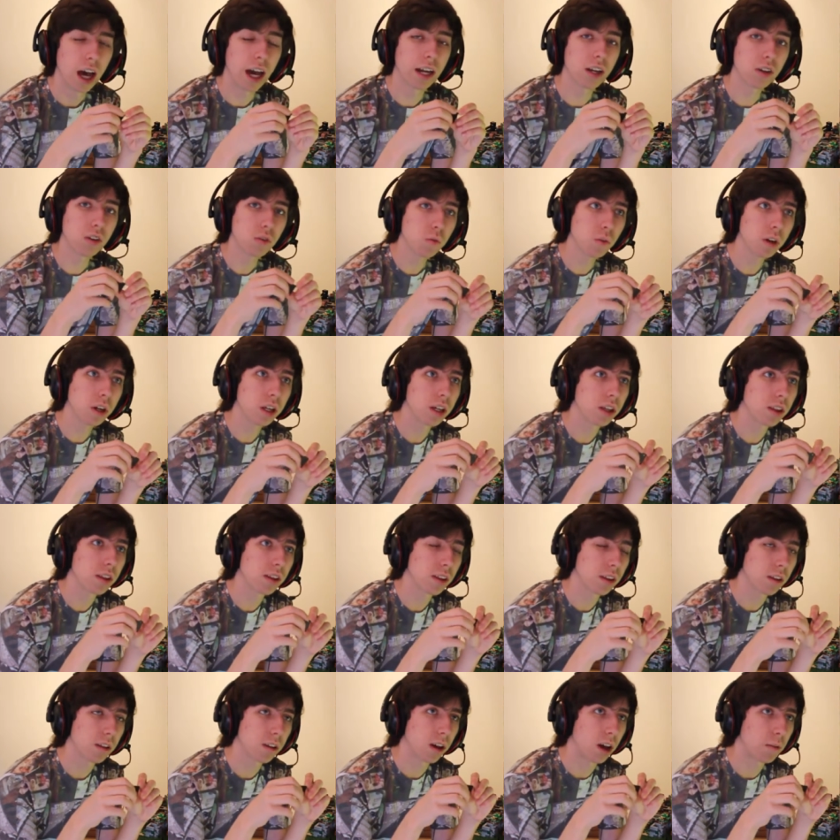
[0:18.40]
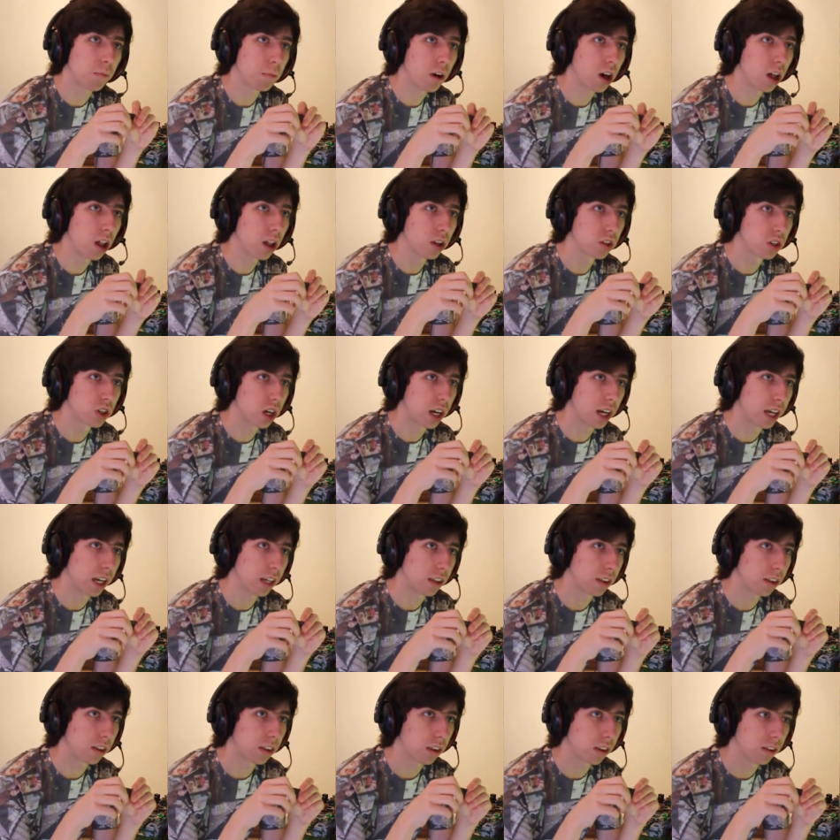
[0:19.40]
I just wanna
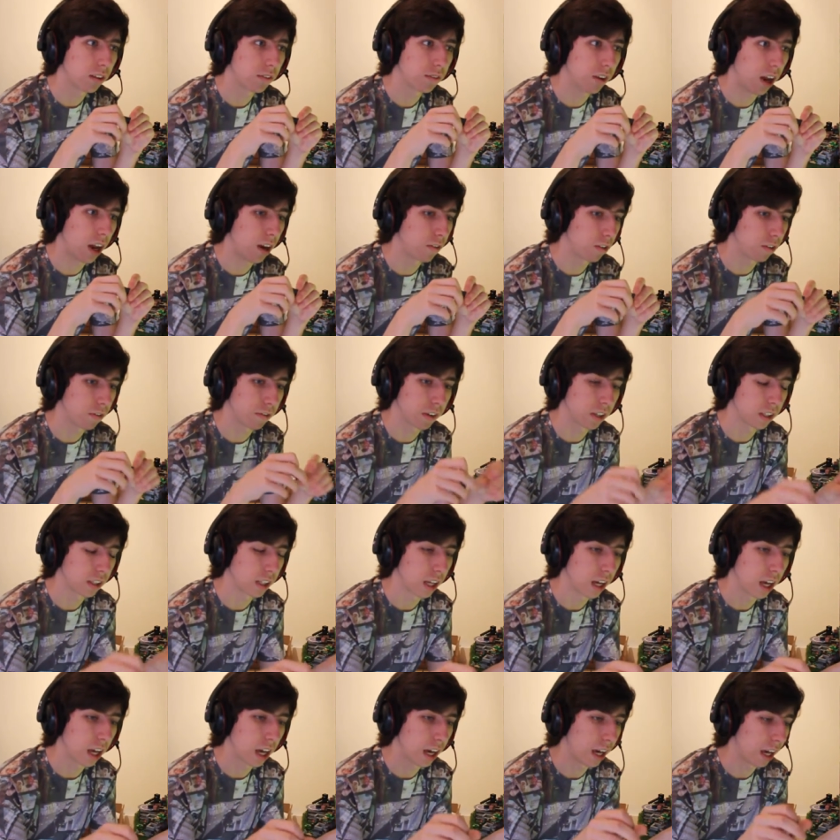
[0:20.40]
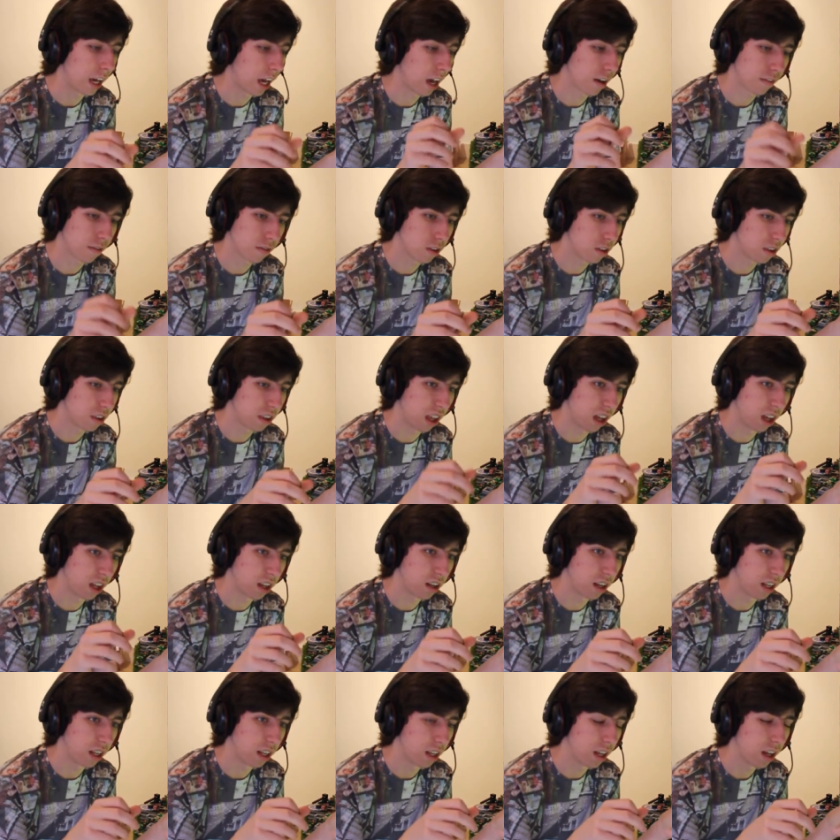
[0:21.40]
apologize for everything that I haven't done
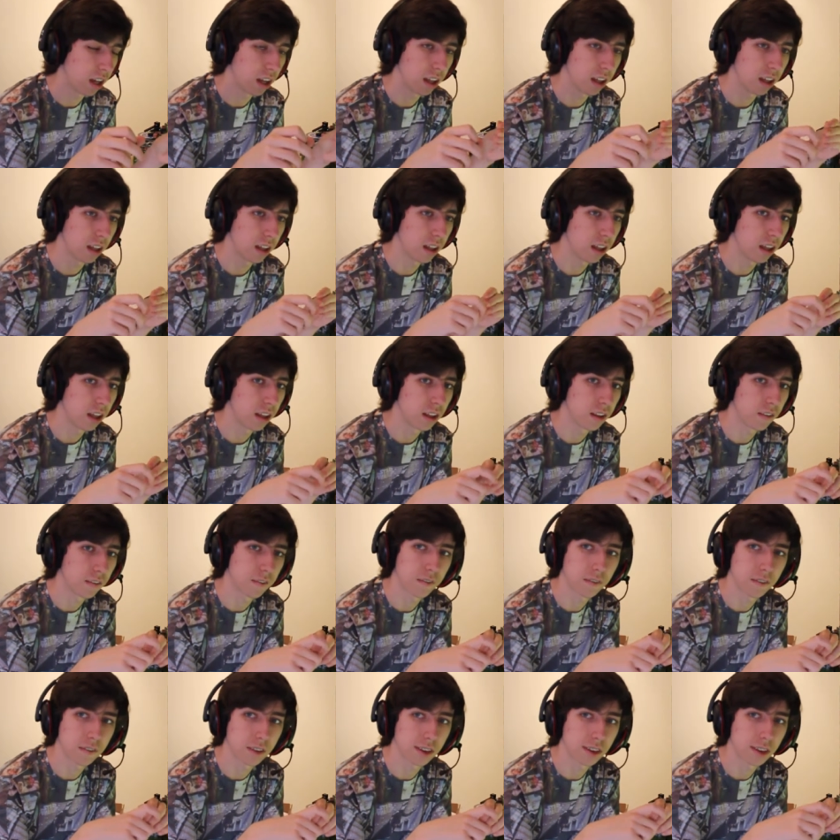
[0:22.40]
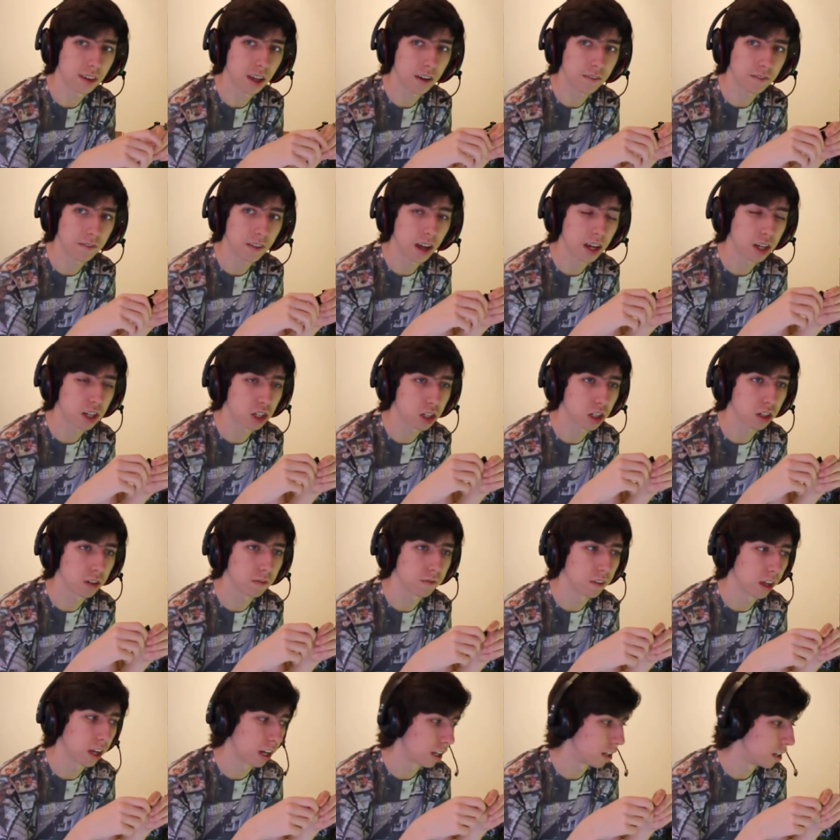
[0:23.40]
and the stuff that I should
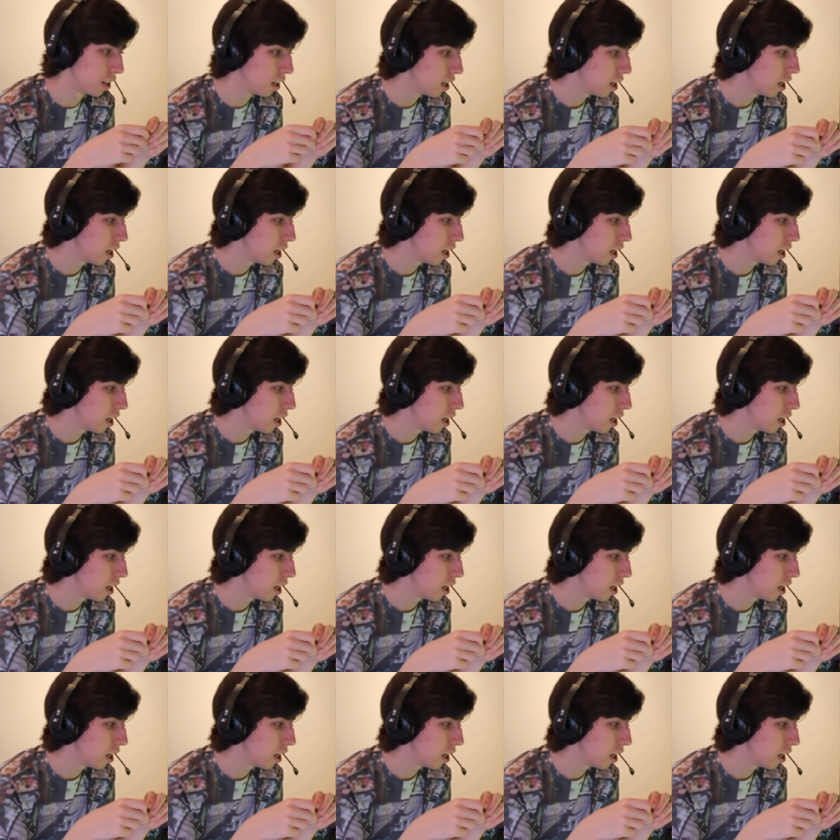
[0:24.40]
have done.